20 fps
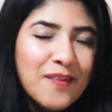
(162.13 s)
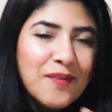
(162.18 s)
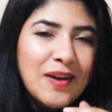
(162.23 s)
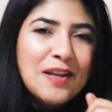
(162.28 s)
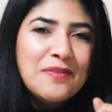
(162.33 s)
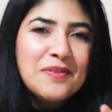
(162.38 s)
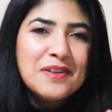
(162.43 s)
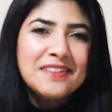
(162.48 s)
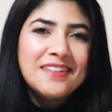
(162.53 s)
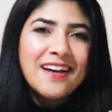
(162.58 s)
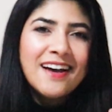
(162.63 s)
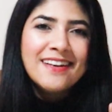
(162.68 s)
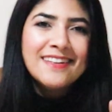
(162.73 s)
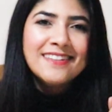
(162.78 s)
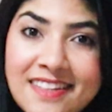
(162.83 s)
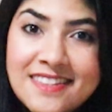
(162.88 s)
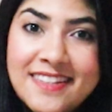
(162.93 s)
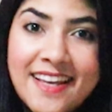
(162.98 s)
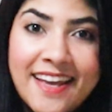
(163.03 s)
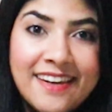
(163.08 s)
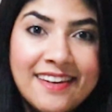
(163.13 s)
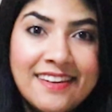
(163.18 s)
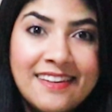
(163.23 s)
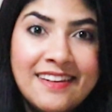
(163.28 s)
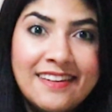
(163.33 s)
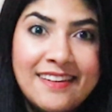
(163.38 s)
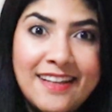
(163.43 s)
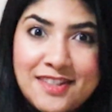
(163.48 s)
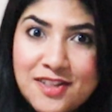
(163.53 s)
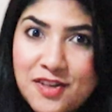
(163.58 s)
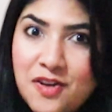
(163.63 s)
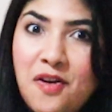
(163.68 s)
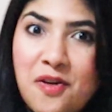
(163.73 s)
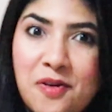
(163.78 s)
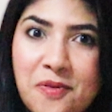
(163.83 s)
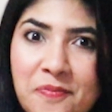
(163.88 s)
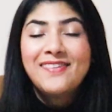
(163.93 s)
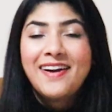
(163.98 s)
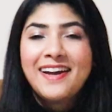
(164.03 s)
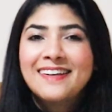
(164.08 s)
Well, if it does, then let's
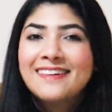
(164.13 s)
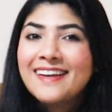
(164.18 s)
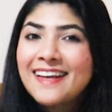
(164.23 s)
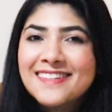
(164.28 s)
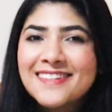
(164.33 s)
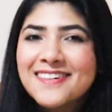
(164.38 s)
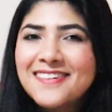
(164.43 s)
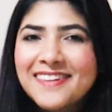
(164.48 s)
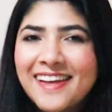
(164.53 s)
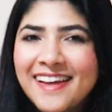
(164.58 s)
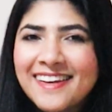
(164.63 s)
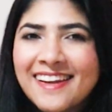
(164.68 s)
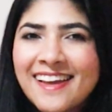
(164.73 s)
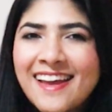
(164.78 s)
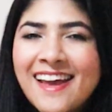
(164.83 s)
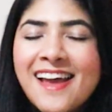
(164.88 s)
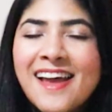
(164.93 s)
go. Right, let's go then.